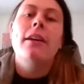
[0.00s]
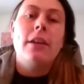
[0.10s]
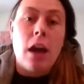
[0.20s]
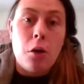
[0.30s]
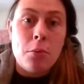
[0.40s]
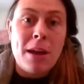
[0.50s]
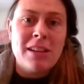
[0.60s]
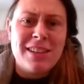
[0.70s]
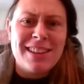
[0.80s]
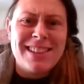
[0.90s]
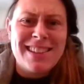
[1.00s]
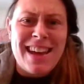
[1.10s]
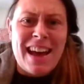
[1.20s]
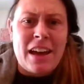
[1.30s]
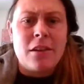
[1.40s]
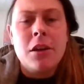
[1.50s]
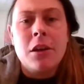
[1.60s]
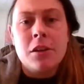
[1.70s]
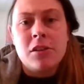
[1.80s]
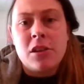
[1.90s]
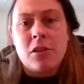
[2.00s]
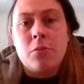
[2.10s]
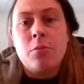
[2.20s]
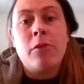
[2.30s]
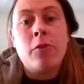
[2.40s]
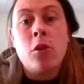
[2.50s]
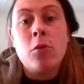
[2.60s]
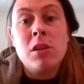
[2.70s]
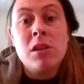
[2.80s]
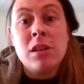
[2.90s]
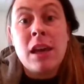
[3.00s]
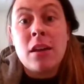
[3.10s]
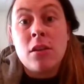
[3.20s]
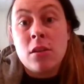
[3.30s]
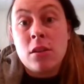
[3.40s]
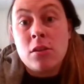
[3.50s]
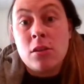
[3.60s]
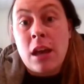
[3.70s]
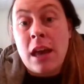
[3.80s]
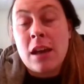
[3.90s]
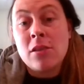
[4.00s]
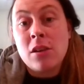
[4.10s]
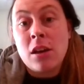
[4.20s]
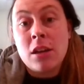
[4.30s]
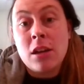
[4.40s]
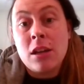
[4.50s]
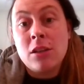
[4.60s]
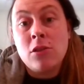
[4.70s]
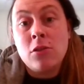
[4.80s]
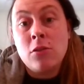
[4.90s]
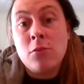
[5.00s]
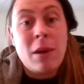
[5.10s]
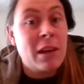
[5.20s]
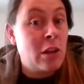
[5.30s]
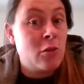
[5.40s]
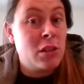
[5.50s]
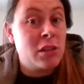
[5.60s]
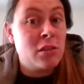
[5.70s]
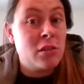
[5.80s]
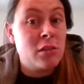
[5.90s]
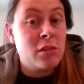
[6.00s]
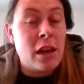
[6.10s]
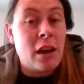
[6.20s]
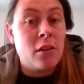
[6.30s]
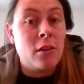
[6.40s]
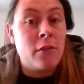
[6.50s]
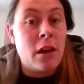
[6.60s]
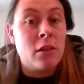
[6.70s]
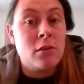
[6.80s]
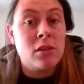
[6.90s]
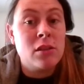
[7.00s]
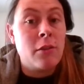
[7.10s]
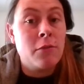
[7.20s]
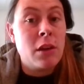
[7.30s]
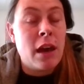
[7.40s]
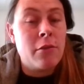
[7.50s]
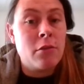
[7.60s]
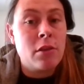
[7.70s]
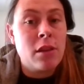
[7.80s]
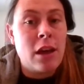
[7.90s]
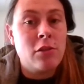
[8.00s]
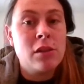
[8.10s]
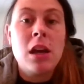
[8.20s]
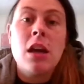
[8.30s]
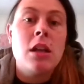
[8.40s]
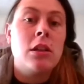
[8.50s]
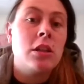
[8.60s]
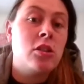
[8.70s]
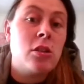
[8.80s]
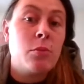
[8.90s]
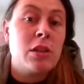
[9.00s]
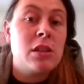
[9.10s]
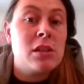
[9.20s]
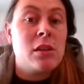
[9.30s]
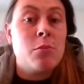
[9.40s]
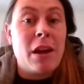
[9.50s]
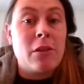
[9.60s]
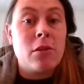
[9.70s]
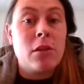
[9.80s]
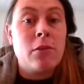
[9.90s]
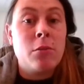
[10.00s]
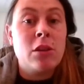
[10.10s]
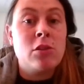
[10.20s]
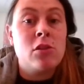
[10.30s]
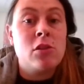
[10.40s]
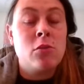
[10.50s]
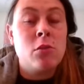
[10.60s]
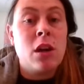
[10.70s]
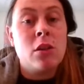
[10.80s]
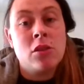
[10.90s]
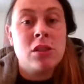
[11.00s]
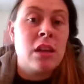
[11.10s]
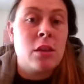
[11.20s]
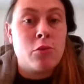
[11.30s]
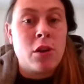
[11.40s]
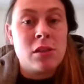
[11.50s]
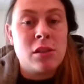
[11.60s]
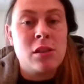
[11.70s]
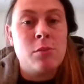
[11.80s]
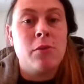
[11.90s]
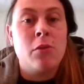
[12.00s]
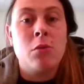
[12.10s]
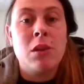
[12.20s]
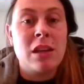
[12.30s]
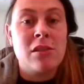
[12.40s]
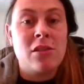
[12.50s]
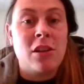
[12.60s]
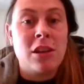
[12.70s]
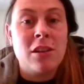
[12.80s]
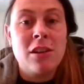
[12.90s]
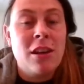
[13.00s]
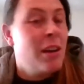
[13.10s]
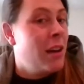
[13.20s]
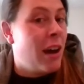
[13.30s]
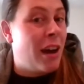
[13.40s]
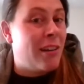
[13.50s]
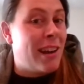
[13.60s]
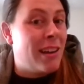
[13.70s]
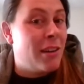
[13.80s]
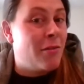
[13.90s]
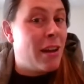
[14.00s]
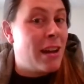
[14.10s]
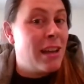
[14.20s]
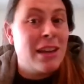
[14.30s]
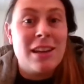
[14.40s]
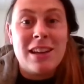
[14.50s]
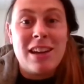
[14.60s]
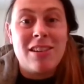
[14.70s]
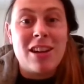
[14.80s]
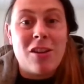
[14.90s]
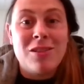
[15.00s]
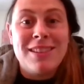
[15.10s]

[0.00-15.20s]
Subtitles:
How amazing is that? So, before we get hands-on into making crystals out of stuff we have around the house, let's jump into some background information so we understand the process before we get started. All right, you ready? Here we go.